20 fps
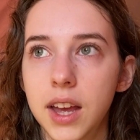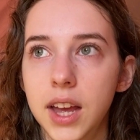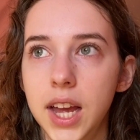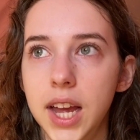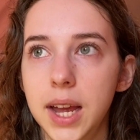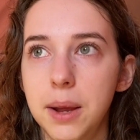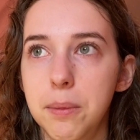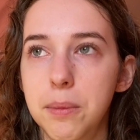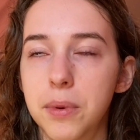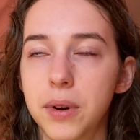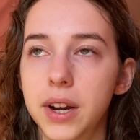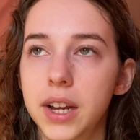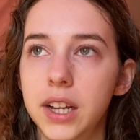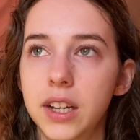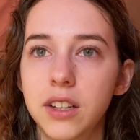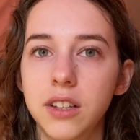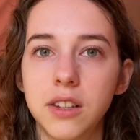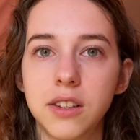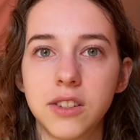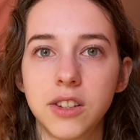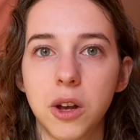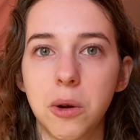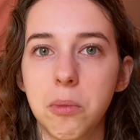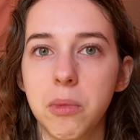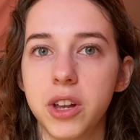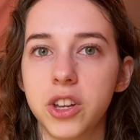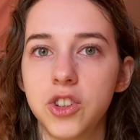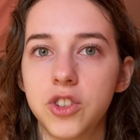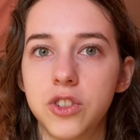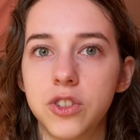it brings so
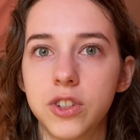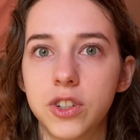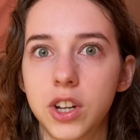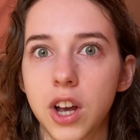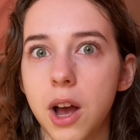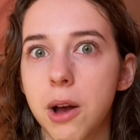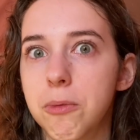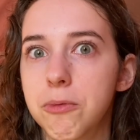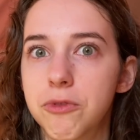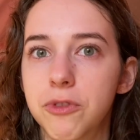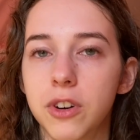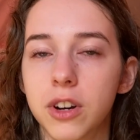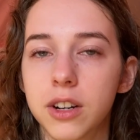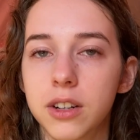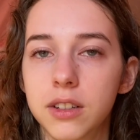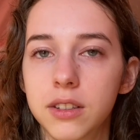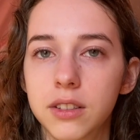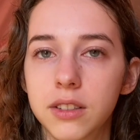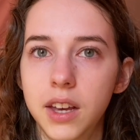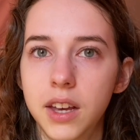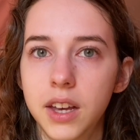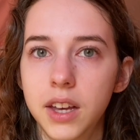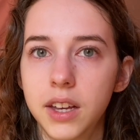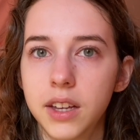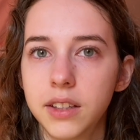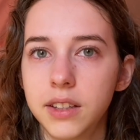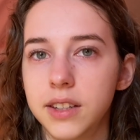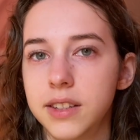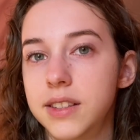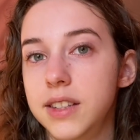much comfort
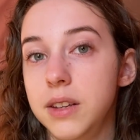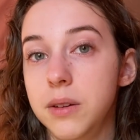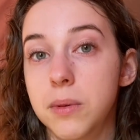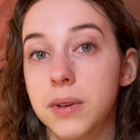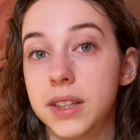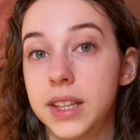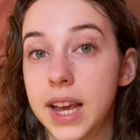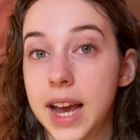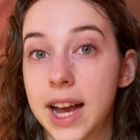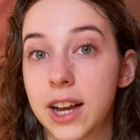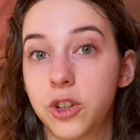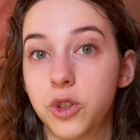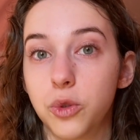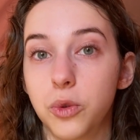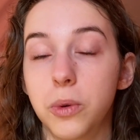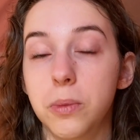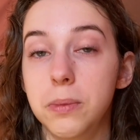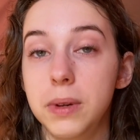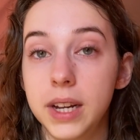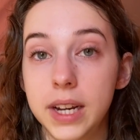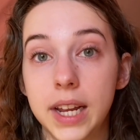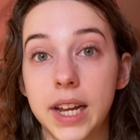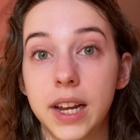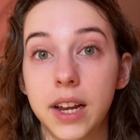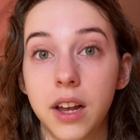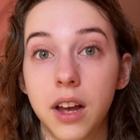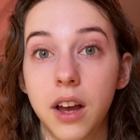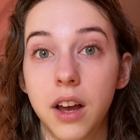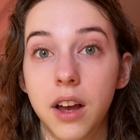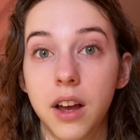to see what the actual
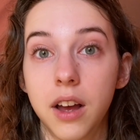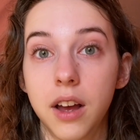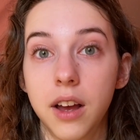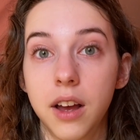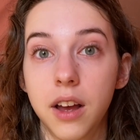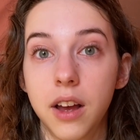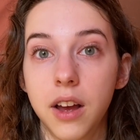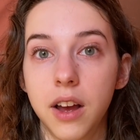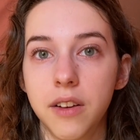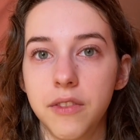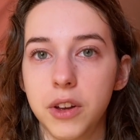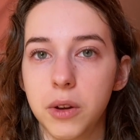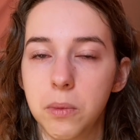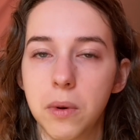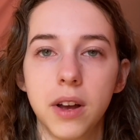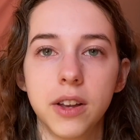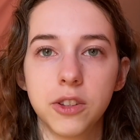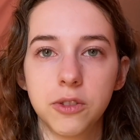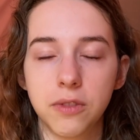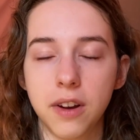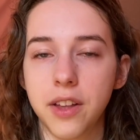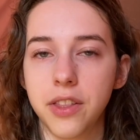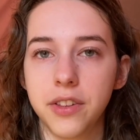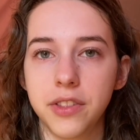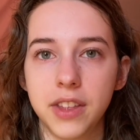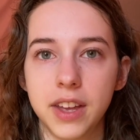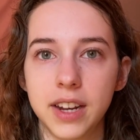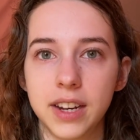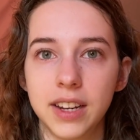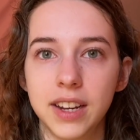meaning of it was, rather
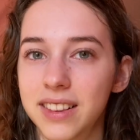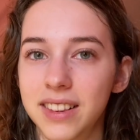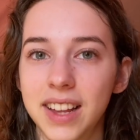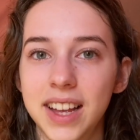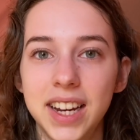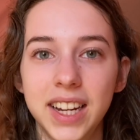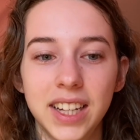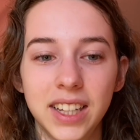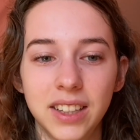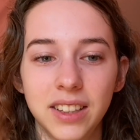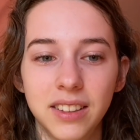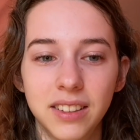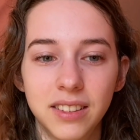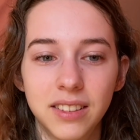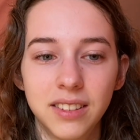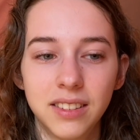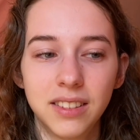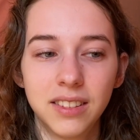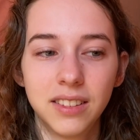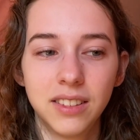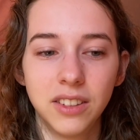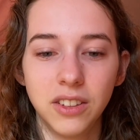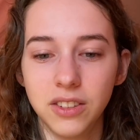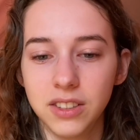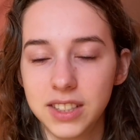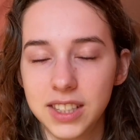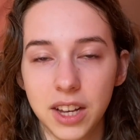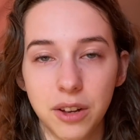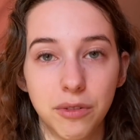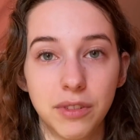than letting
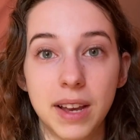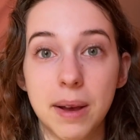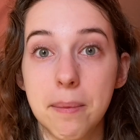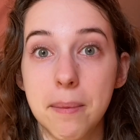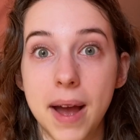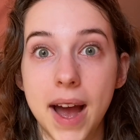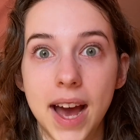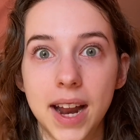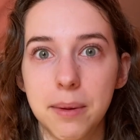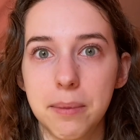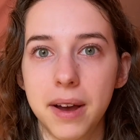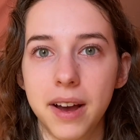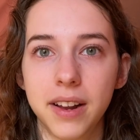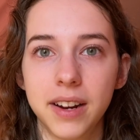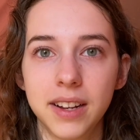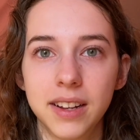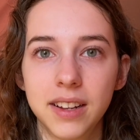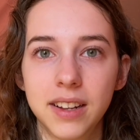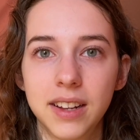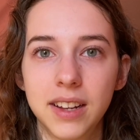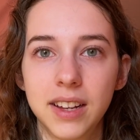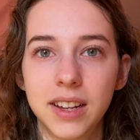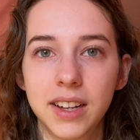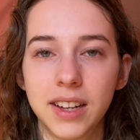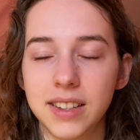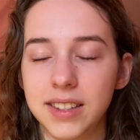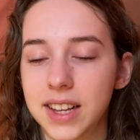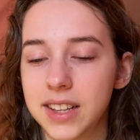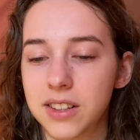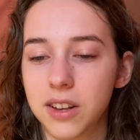yourself get mad about it.
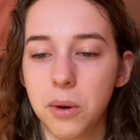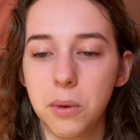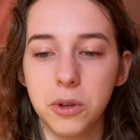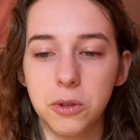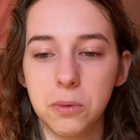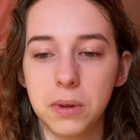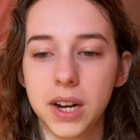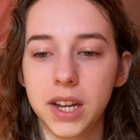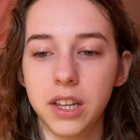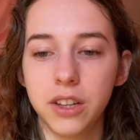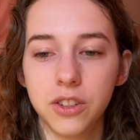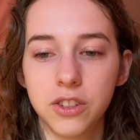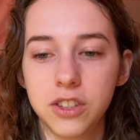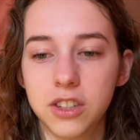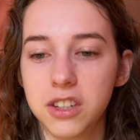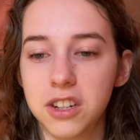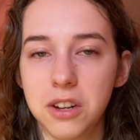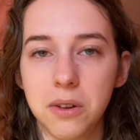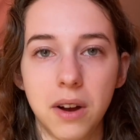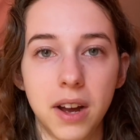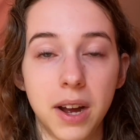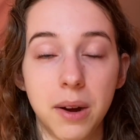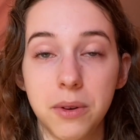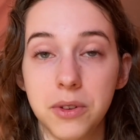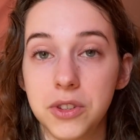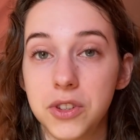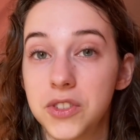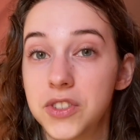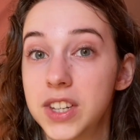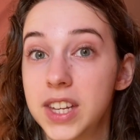Because that's always what I used to do. I
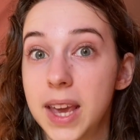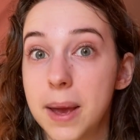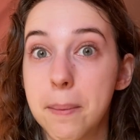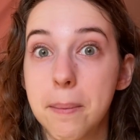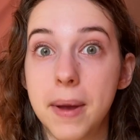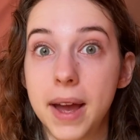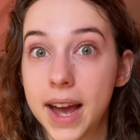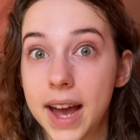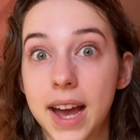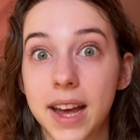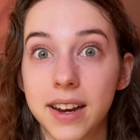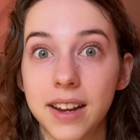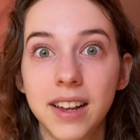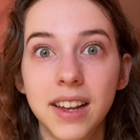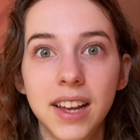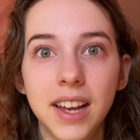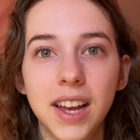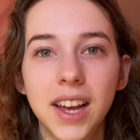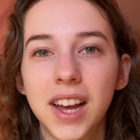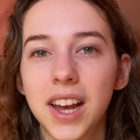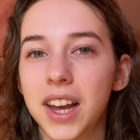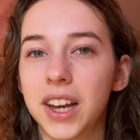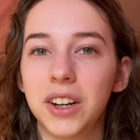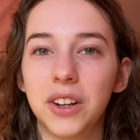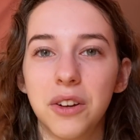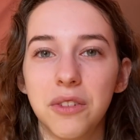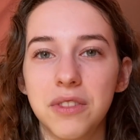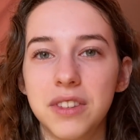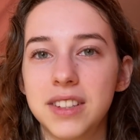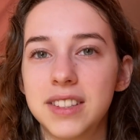always used to get mad at
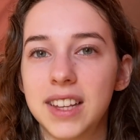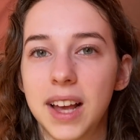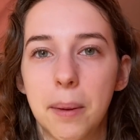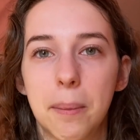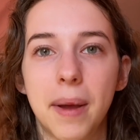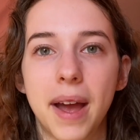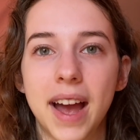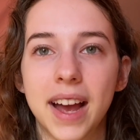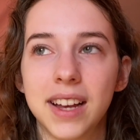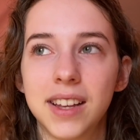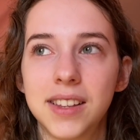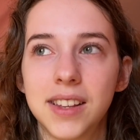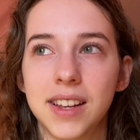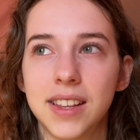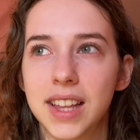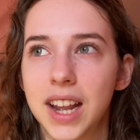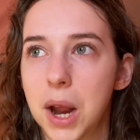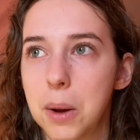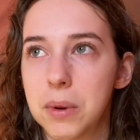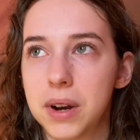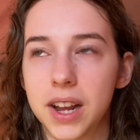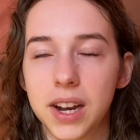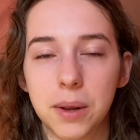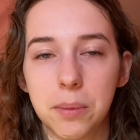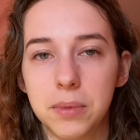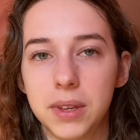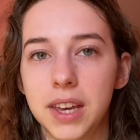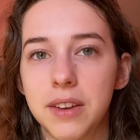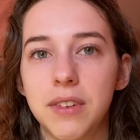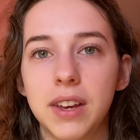all of the setbacks, and then I would end
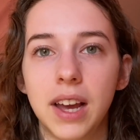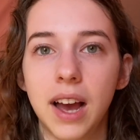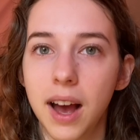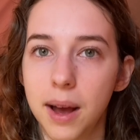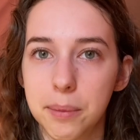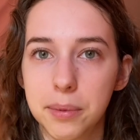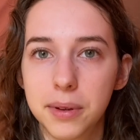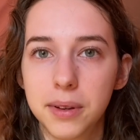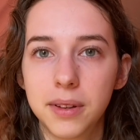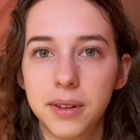up giving up